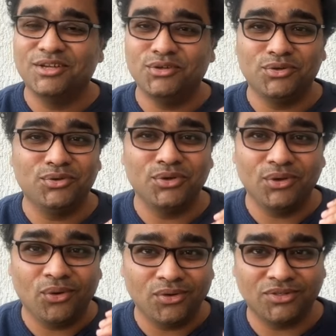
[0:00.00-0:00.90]
You're doing
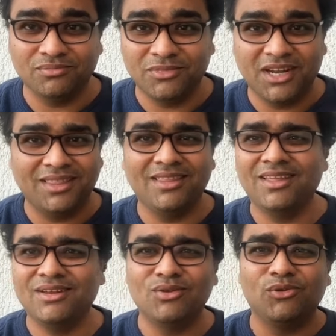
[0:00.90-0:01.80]
awesome. Rather
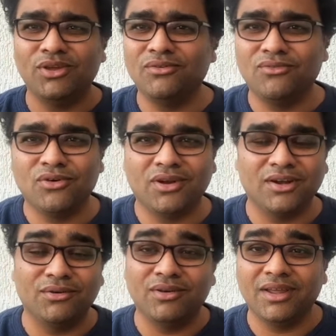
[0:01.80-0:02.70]
than looking for
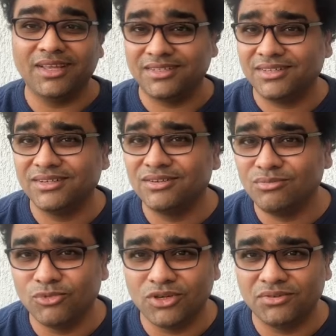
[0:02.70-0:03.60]
an external
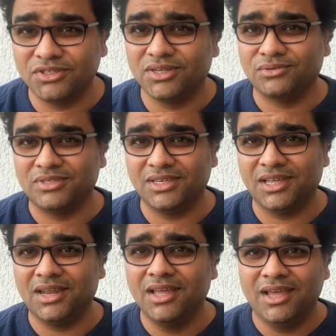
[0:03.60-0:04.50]
motivation
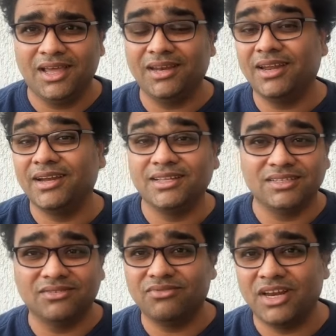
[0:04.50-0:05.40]
outside and getting
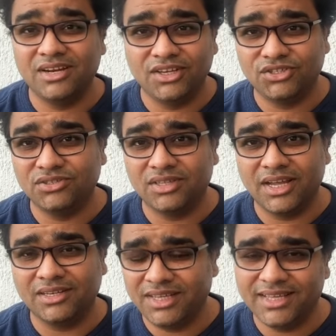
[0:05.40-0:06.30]
some validation
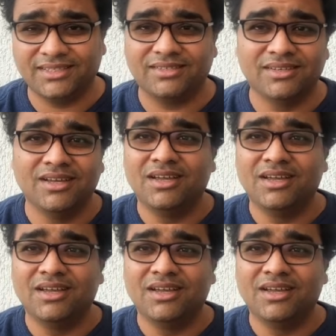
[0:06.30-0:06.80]
that yes,